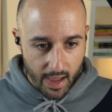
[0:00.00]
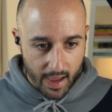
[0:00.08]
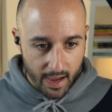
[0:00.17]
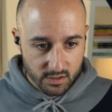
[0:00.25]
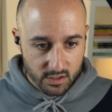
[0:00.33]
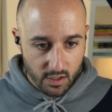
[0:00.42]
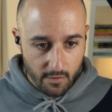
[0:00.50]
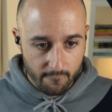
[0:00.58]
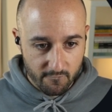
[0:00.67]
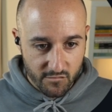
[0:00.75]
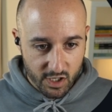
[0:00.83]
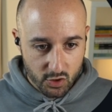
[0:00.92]
and
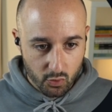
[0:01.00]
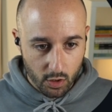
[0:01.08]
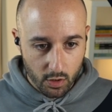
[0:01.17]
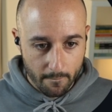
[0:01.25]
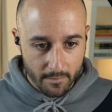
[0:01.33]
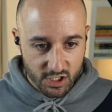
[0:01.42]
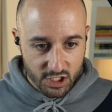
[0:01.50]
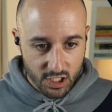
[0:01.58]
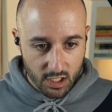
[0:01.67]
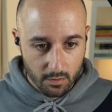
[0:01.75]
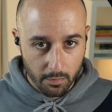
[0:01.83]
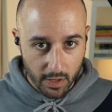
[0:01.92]
Virtual
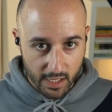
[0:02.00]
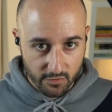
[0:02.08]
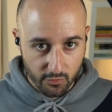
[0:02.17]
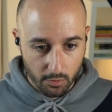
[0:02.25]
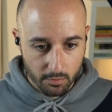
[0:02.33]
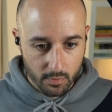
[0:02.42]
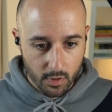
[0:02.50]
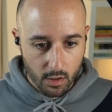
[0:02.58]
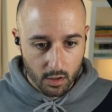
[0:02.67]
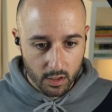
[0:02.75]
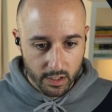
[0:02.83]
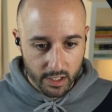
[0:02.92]
Machine Platform.
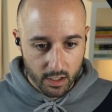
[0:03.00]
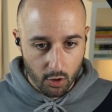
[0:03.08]
Click